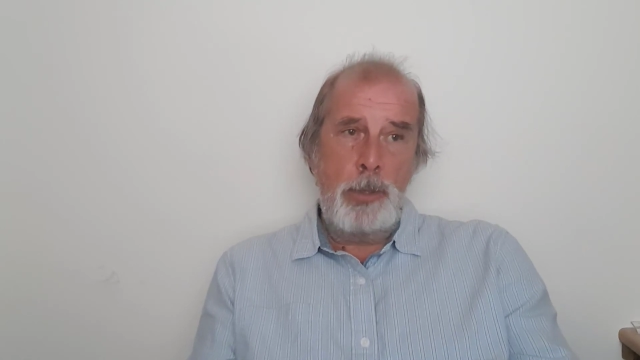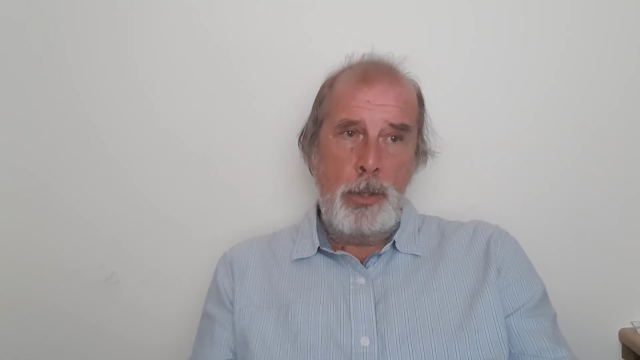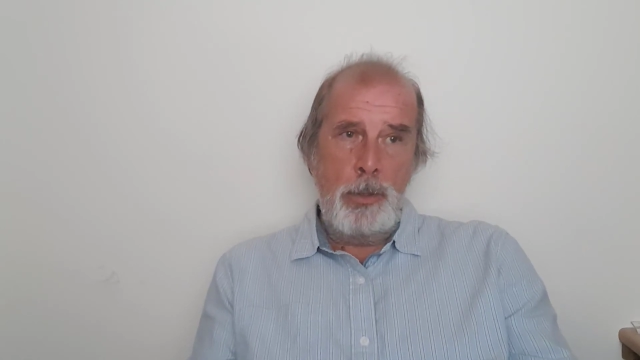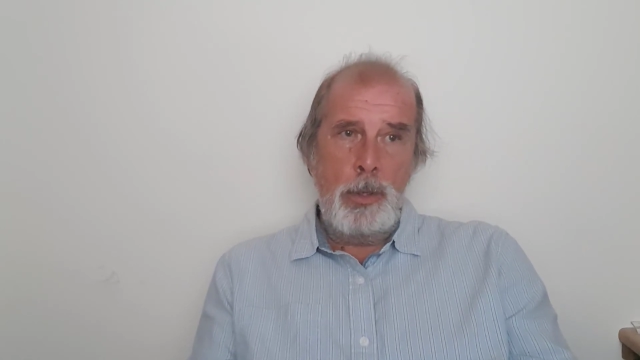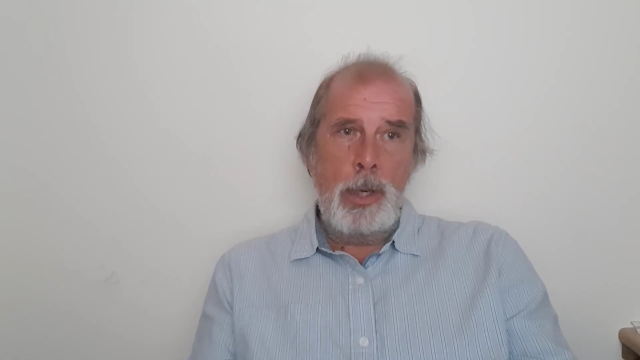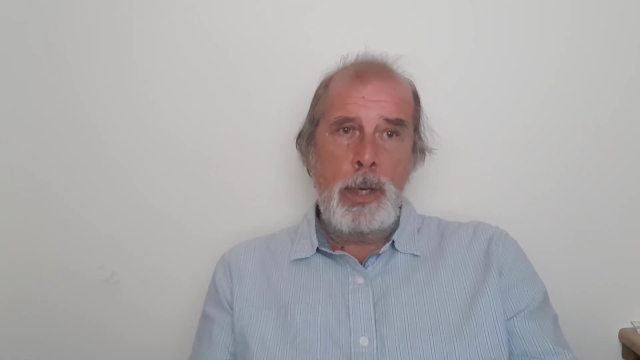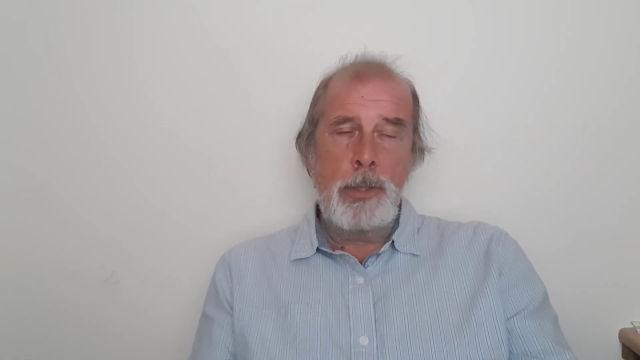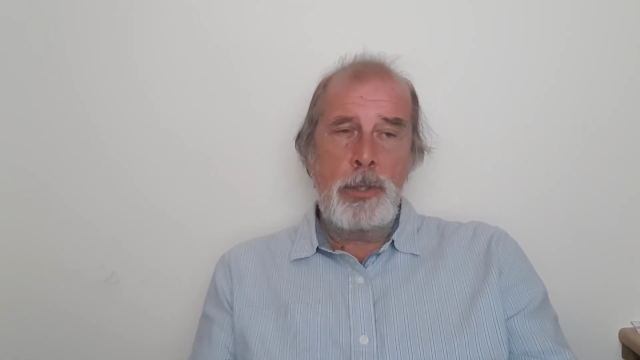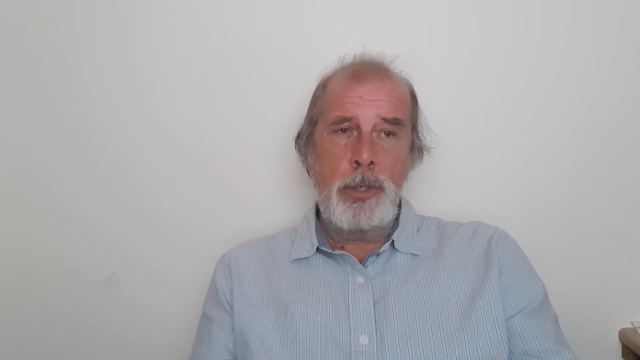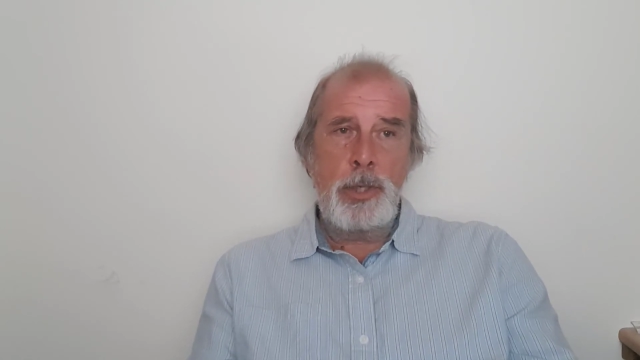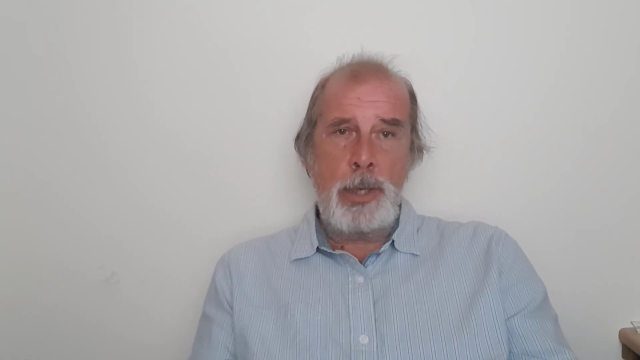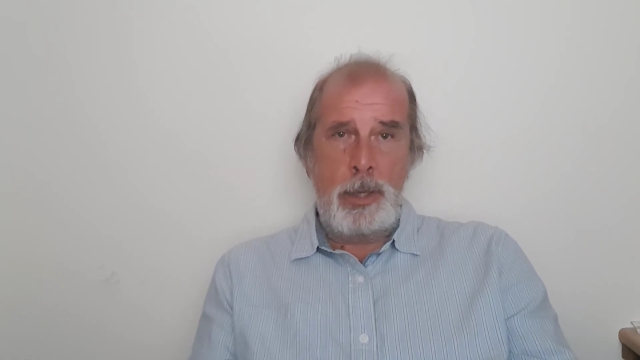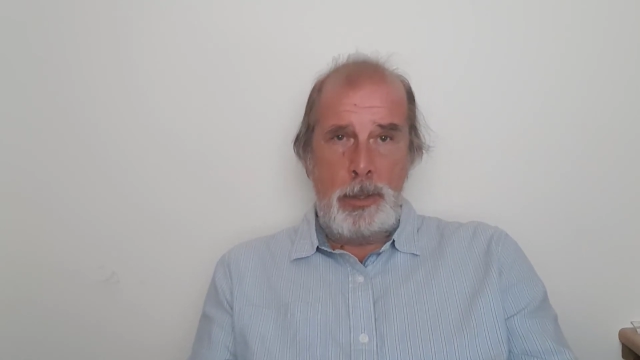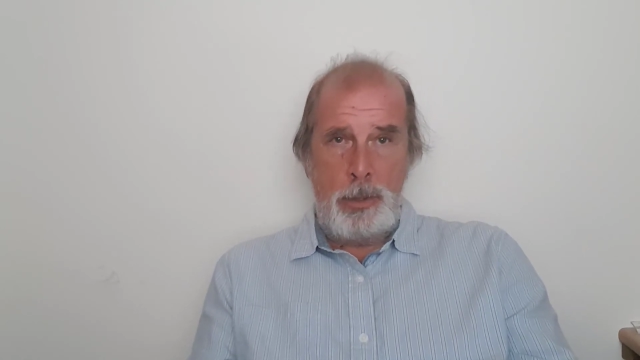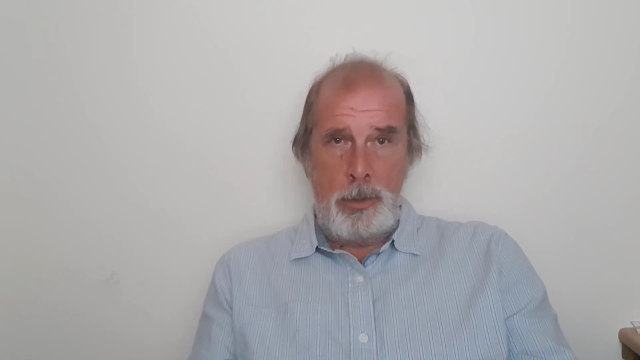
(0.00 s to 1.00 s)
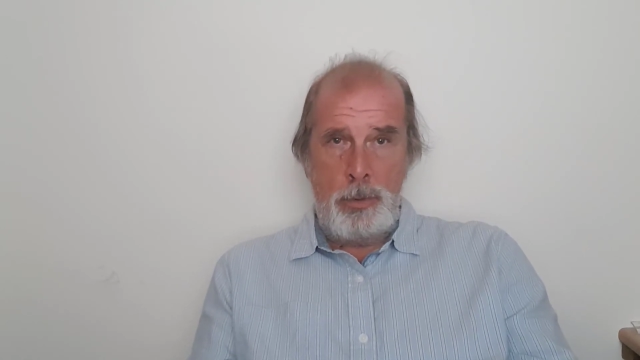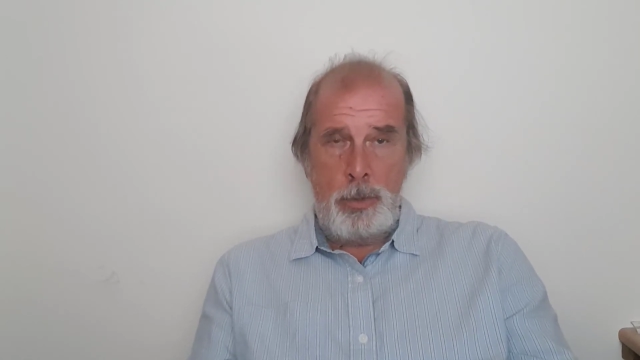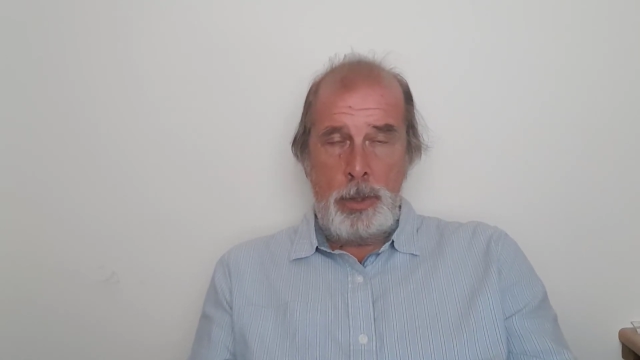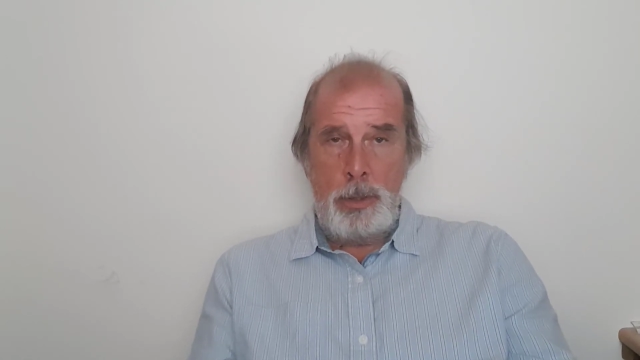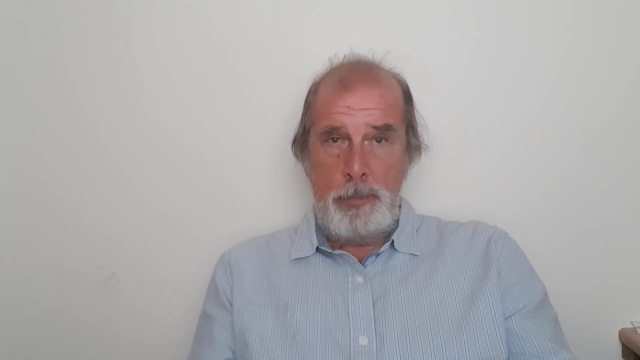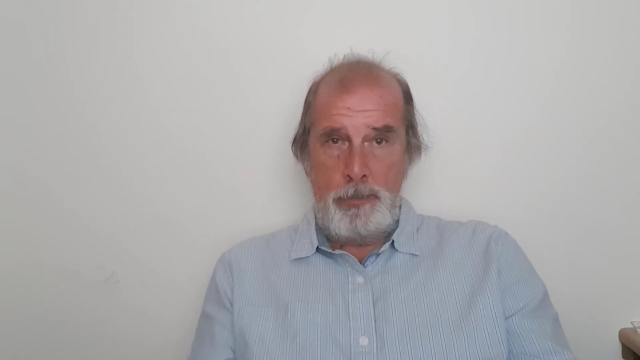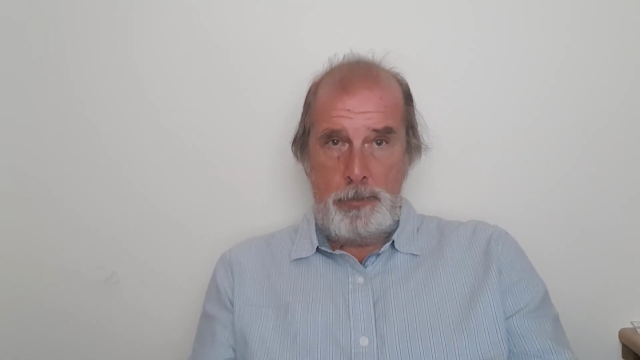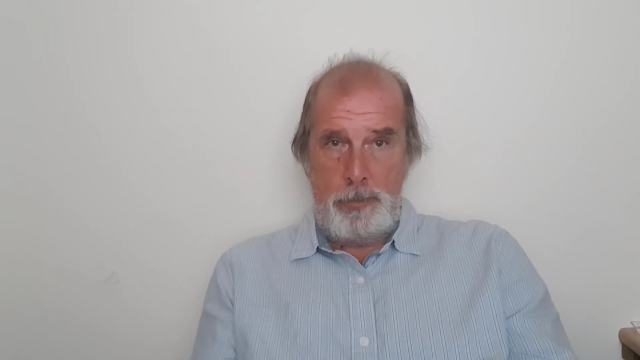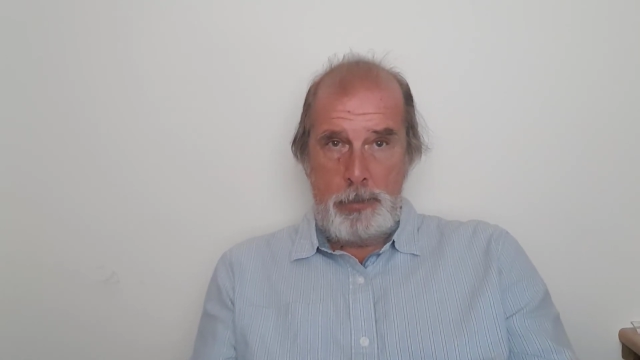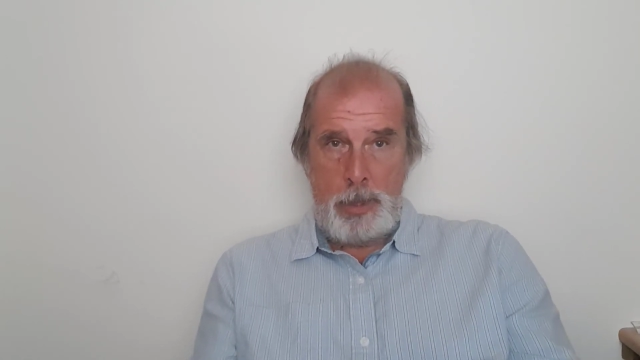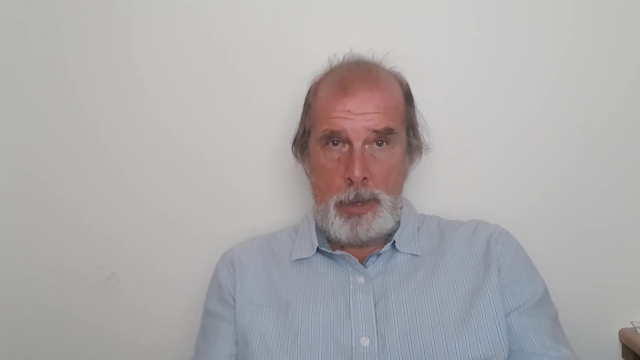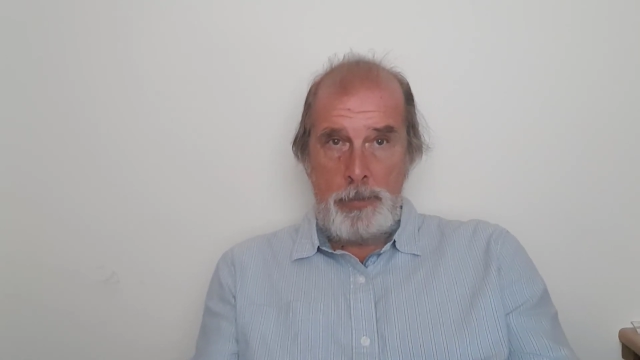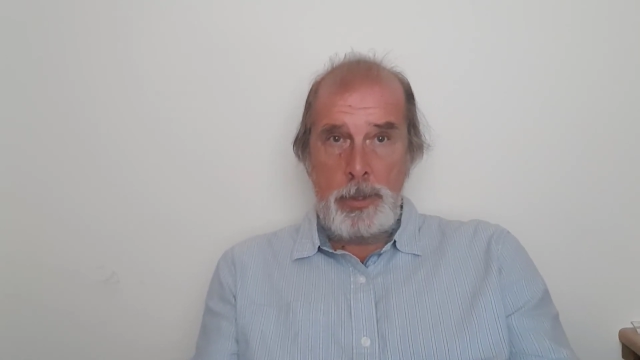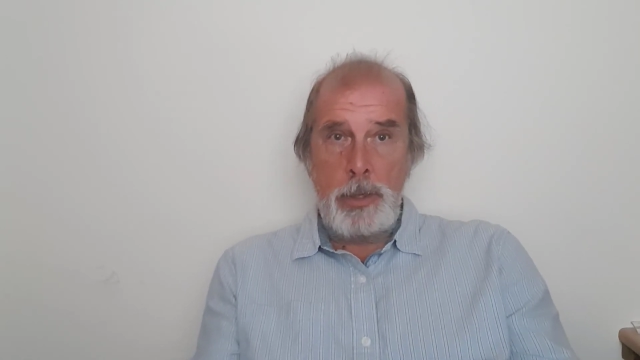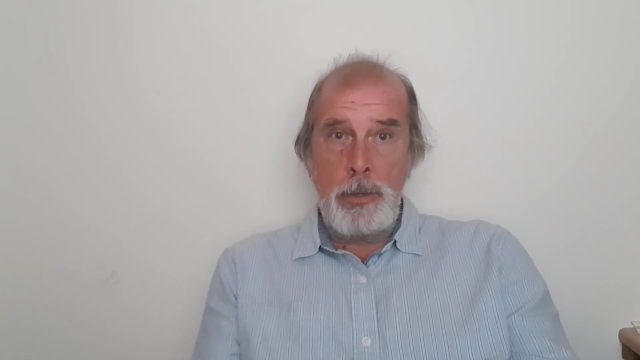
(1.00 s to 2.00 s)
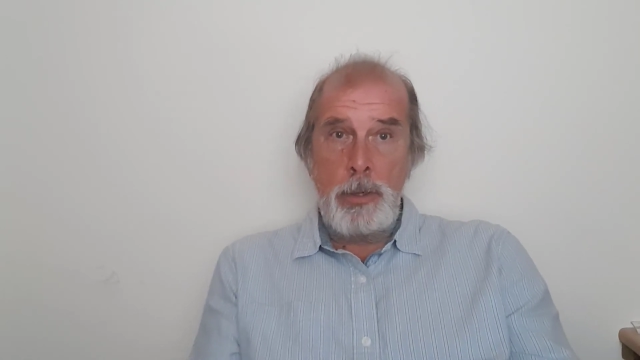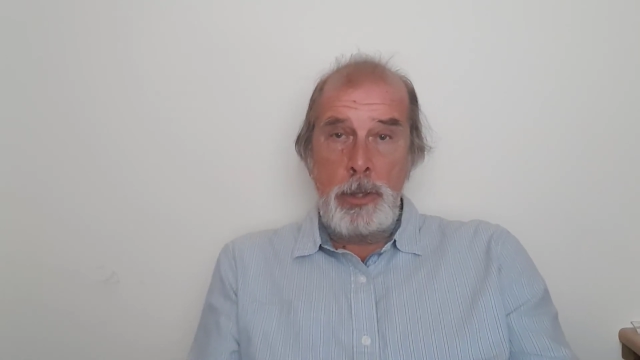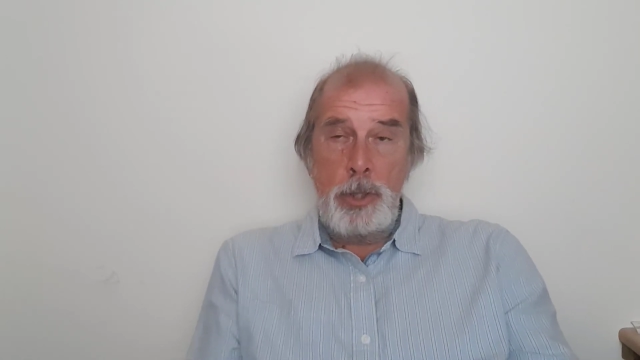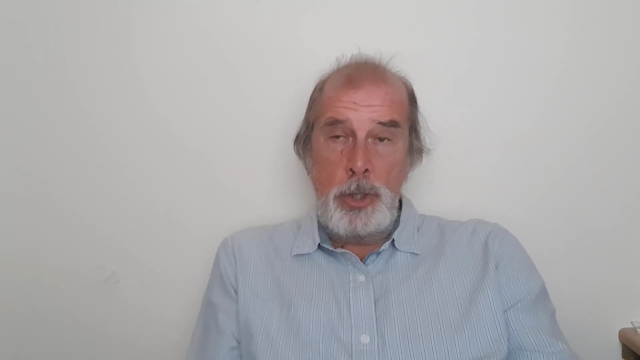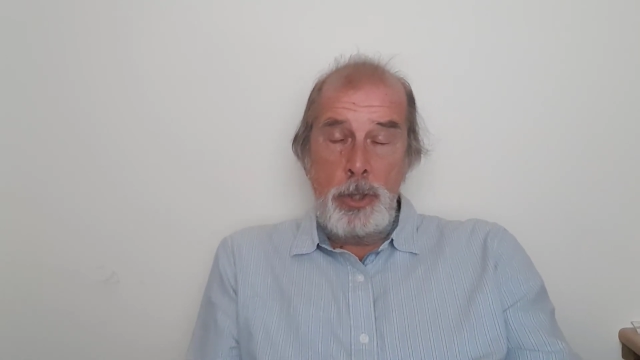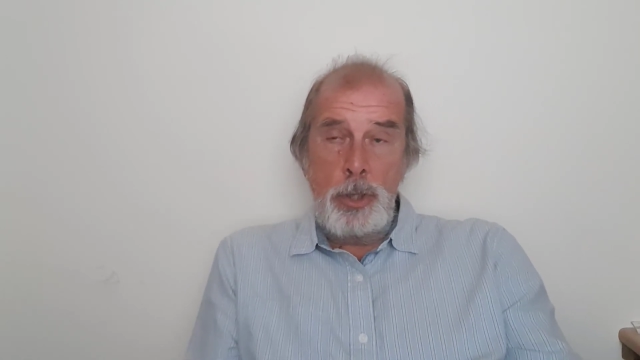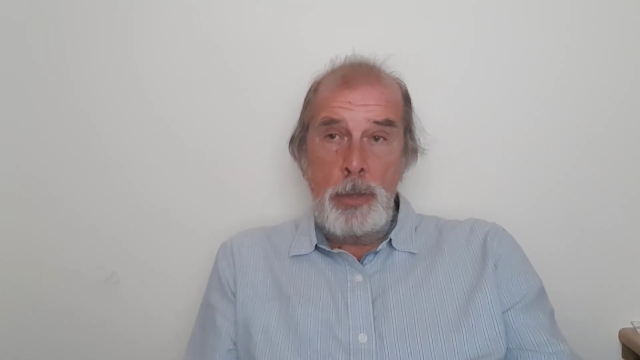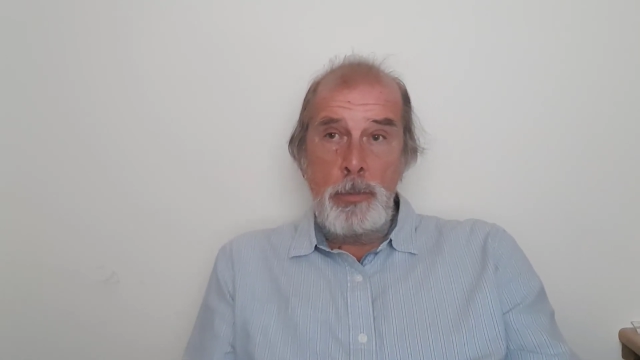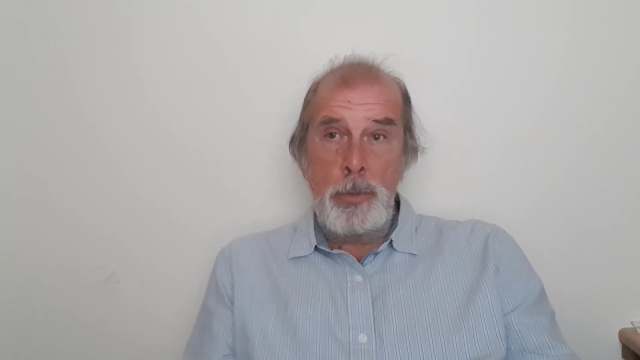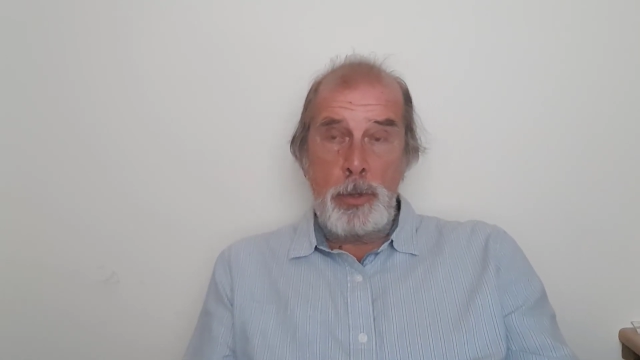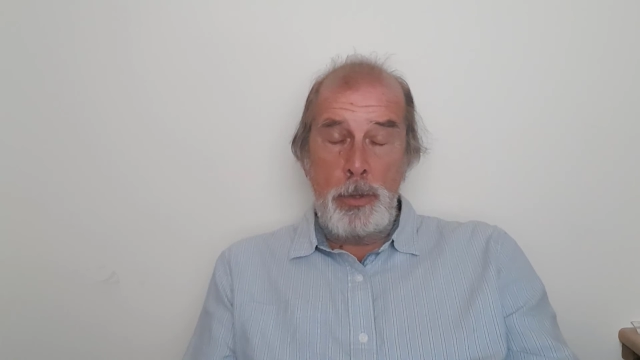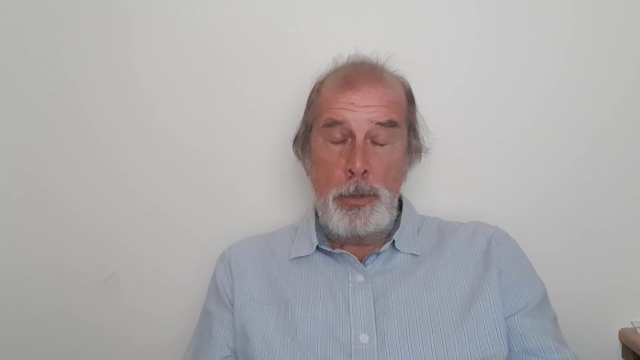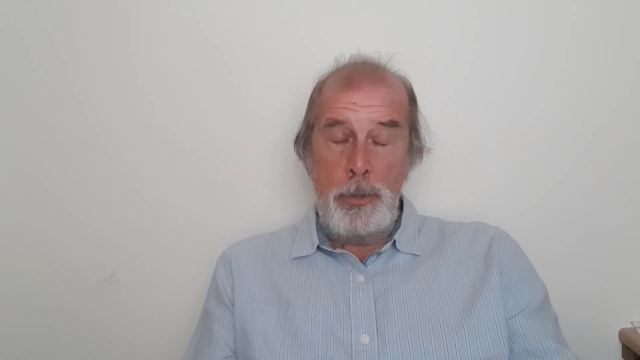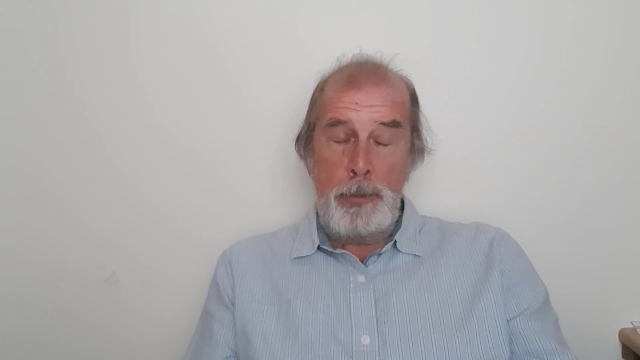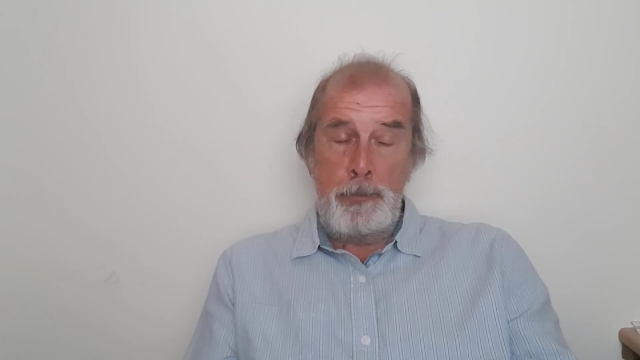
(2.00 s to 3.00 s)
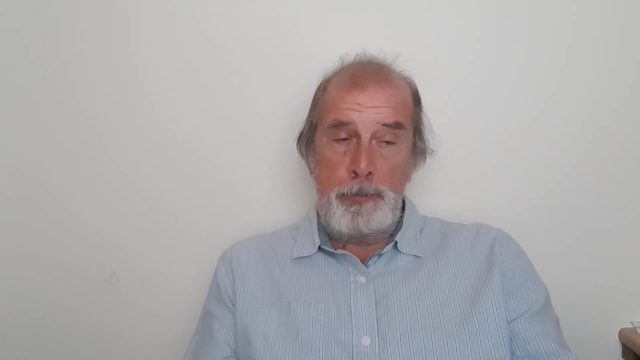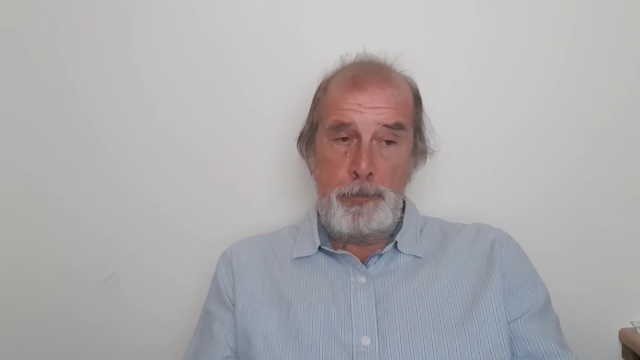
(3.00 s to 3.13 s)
I had to start and look at having a relationship with God.